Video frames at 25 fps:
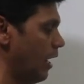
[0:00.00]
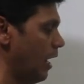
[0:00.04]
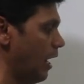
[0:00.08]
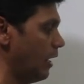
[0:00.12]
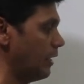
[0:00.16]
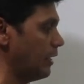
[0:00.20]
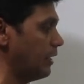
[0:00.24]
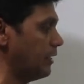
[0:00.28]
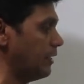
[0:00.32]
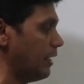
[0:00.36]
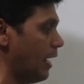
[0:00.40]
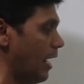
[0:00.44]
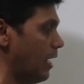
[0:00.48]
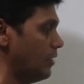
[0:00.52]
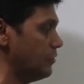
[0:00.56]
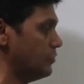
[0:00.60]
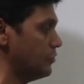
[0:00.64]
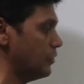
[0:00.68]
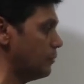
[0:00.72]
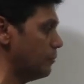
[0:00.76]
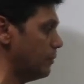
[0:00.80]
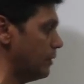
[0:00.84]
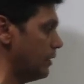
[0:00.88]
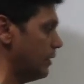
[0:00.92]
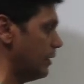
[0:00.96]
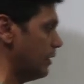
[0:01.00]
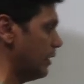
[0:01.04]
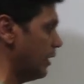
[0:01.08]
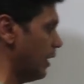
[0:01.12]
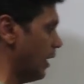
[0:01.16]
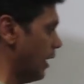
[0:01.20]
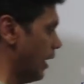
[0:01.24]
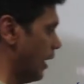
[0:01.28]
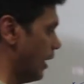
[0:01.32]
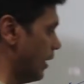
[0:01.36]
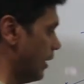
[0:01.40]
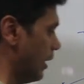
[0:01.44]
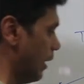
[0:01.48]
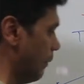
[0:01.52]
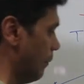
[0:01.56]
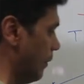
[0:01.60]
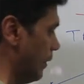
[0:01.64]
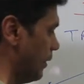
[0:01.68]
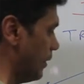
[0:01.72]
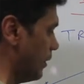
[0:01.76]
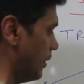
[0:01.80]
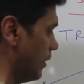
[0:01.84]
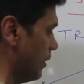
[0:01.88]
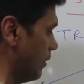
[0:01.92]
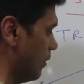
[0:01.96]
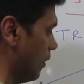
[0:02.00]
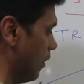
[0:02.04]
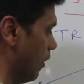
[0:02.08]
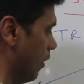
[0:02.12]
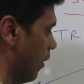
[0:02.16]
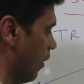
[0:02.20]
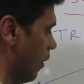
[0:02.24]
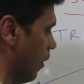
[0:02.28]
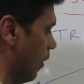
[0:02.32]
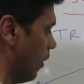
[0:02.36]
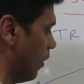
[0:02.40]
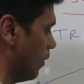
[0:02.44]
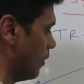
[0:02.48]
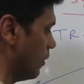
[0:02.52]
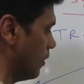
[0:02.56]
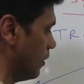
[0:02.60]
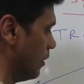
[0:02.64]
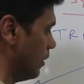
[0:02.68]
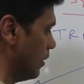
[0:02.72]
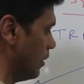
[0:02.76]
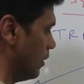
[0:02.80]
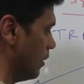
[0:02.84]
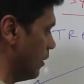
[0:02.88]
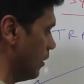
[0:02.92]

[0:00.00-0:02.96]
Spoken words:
and it has to be debited on